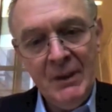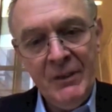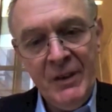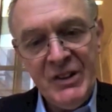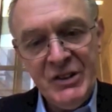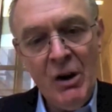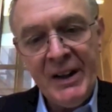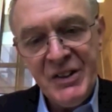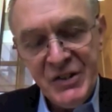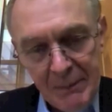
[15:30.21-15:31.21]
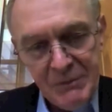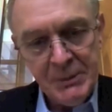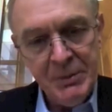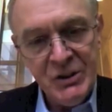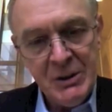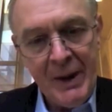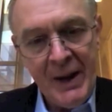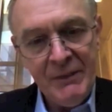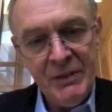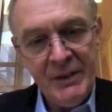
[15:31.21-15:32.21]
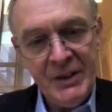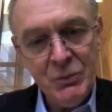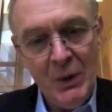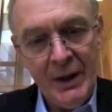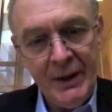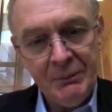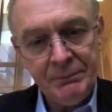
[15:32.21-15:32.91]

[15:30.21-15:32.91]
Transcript: that it's not acceptable to behave in this way?